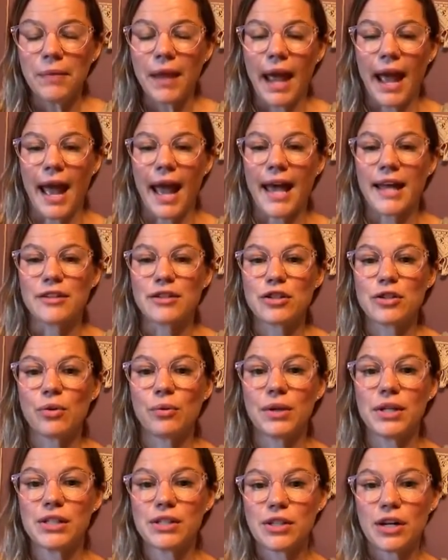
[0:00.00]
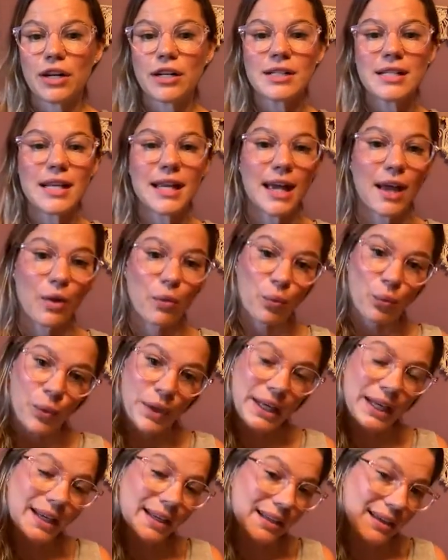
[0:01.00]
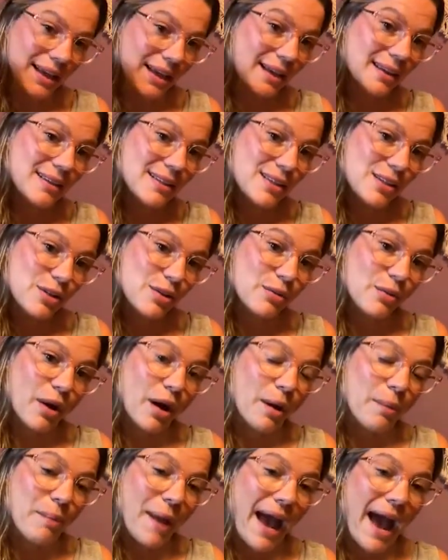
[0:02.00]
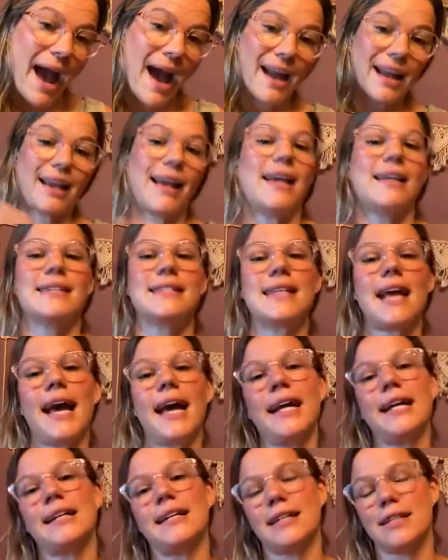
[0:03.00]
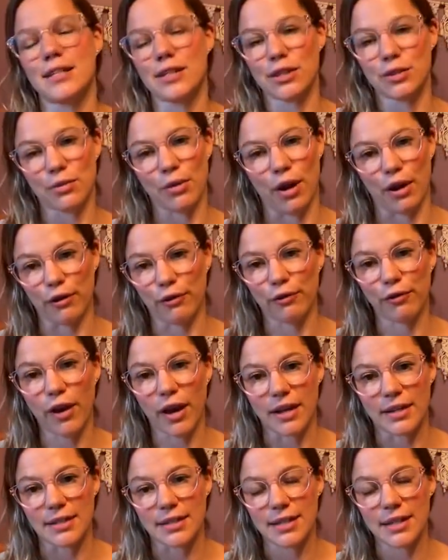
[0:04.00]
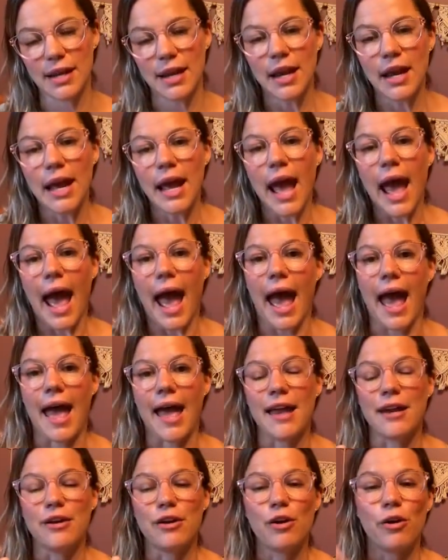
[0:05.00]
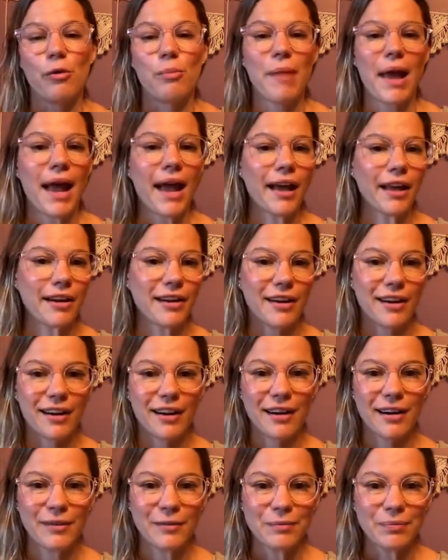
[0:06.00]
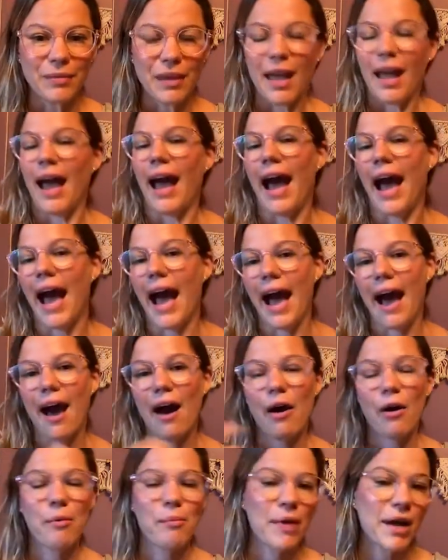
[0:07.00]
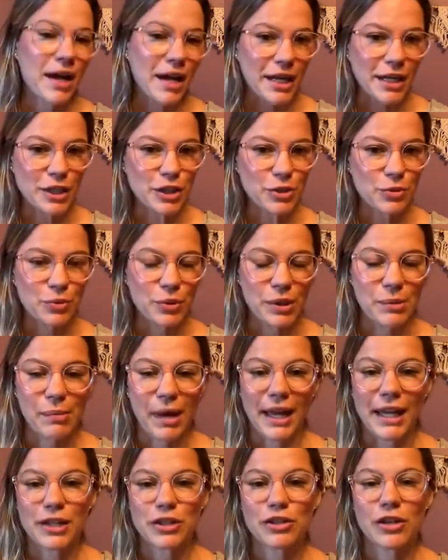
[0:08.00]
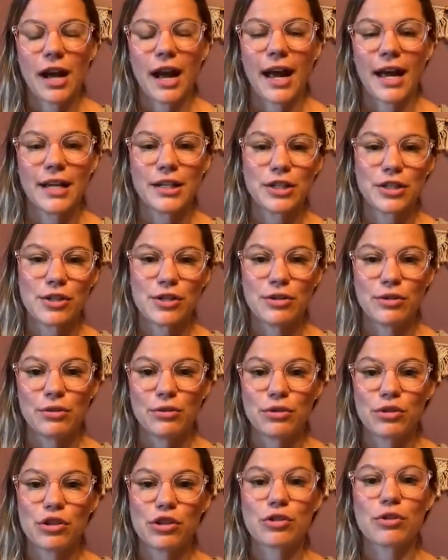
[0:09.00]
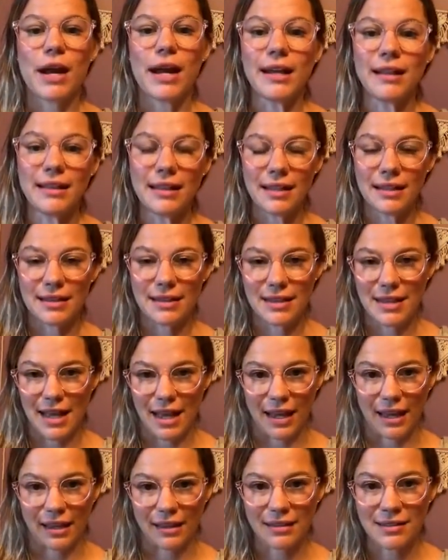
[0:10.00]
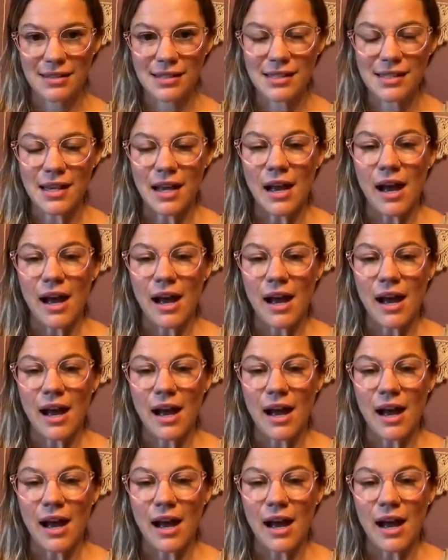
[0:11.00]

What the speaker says: And so we start to get weakness through our back and tightness through our front. And no matter how much we might try to strengthen things,